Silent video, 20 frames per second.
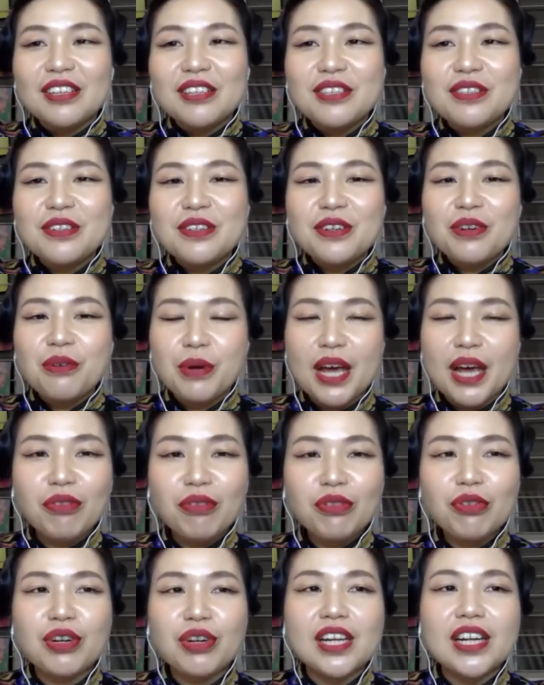So we have
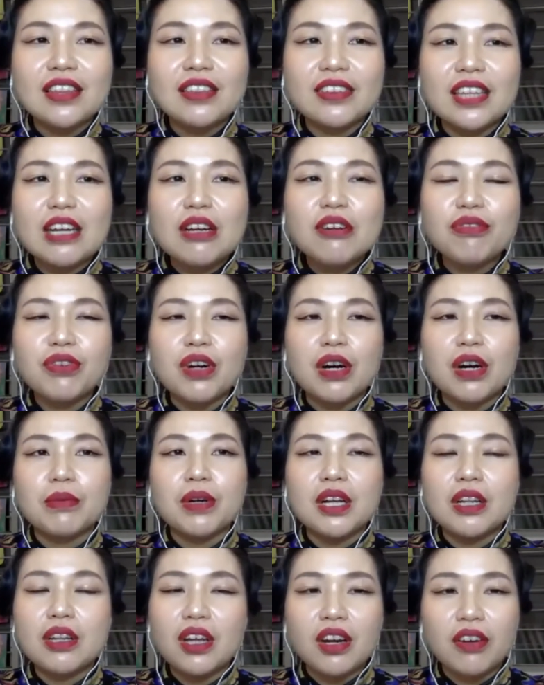to really think from
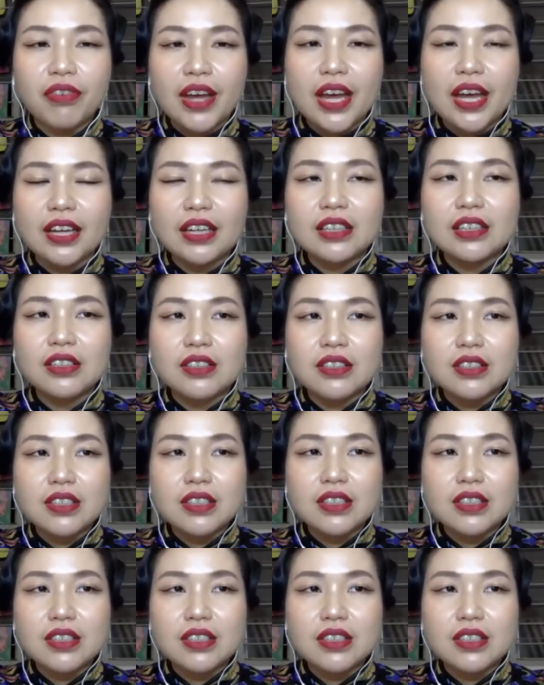a lot of angles.